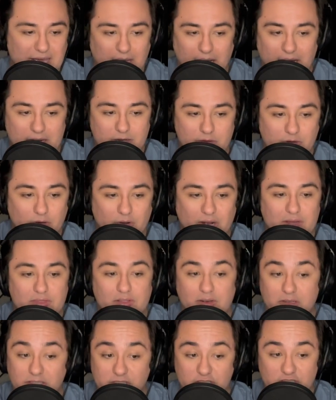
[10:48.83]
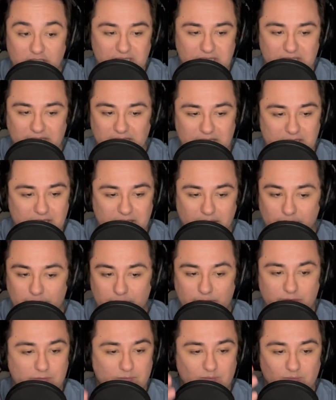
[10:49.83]
I don't know how the logistics
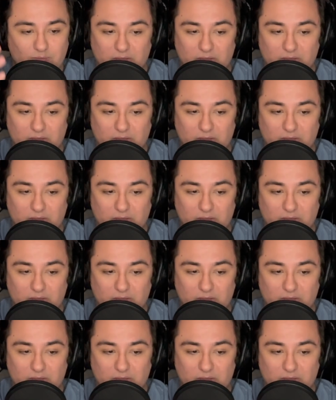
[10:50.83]
of